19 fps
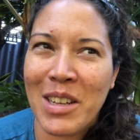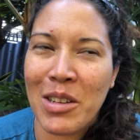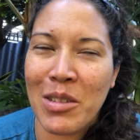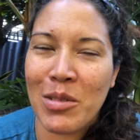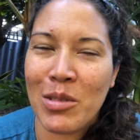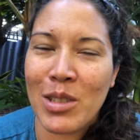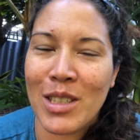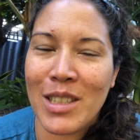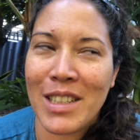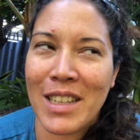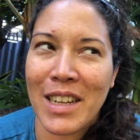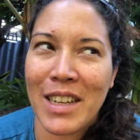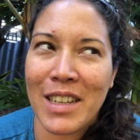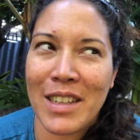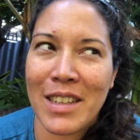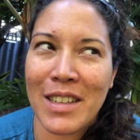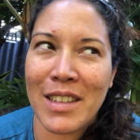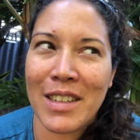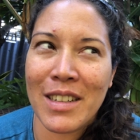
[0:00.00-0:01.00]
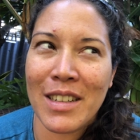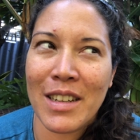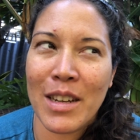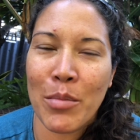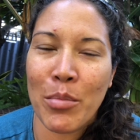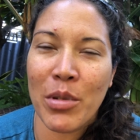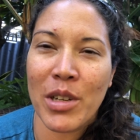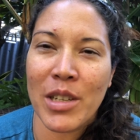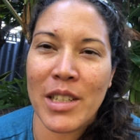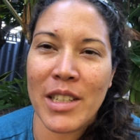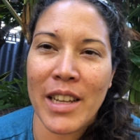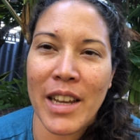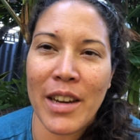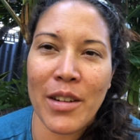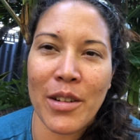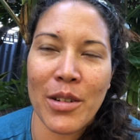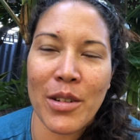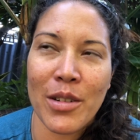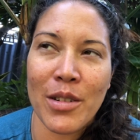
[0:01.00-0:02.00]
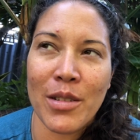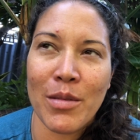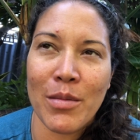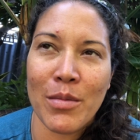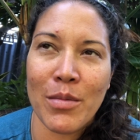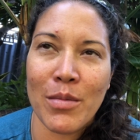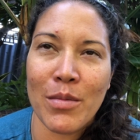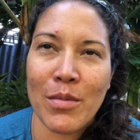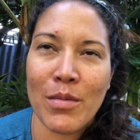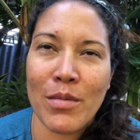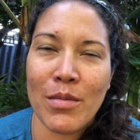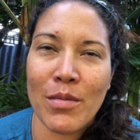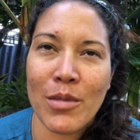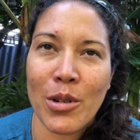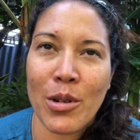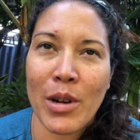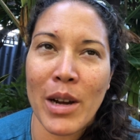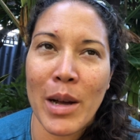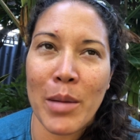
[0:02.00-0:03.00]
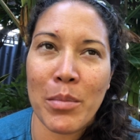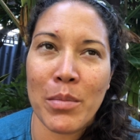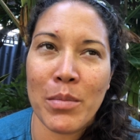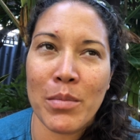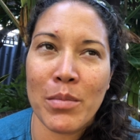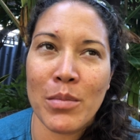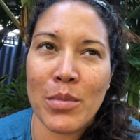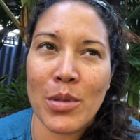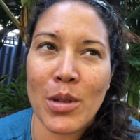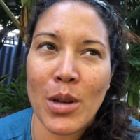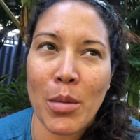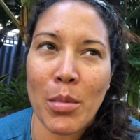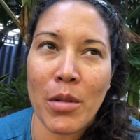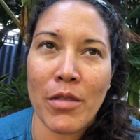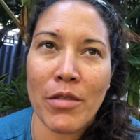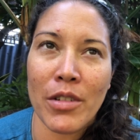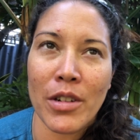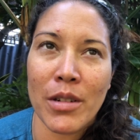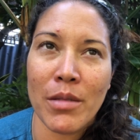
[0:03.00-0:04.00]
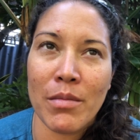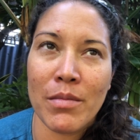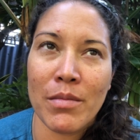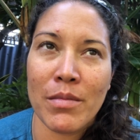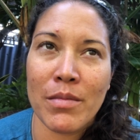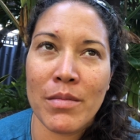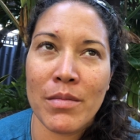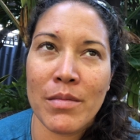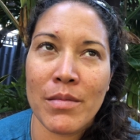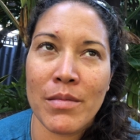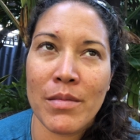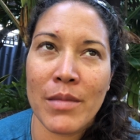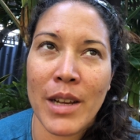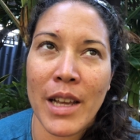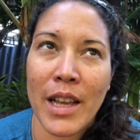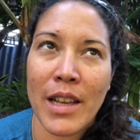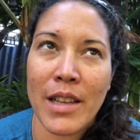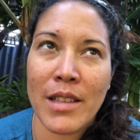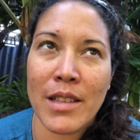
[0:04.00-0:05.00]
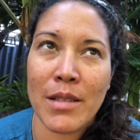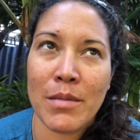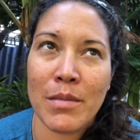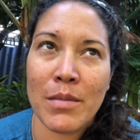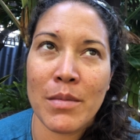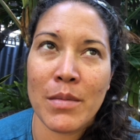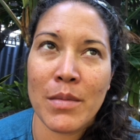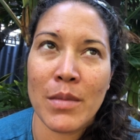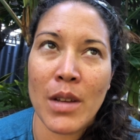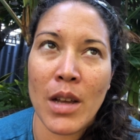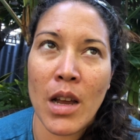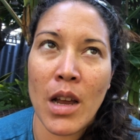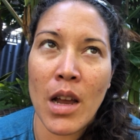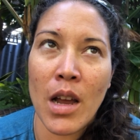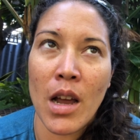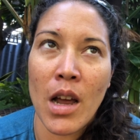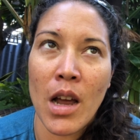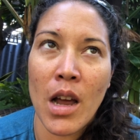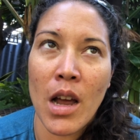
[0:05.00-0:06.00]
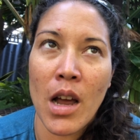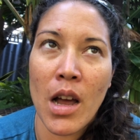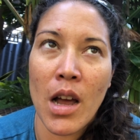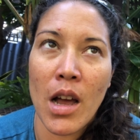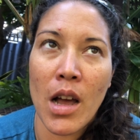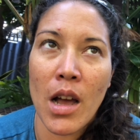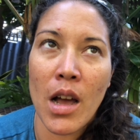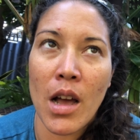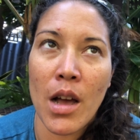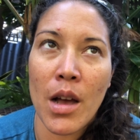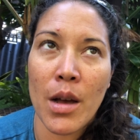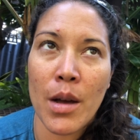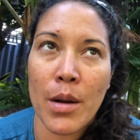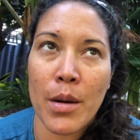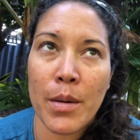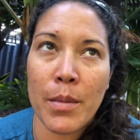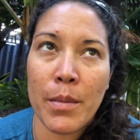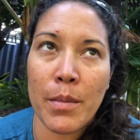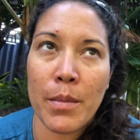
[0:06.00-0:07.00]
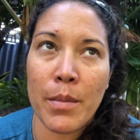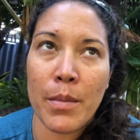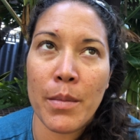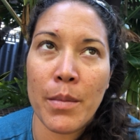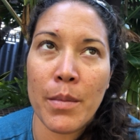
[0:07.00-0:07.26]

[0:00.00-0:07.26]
which is like a pretty standard crap stopover, I guess. Um,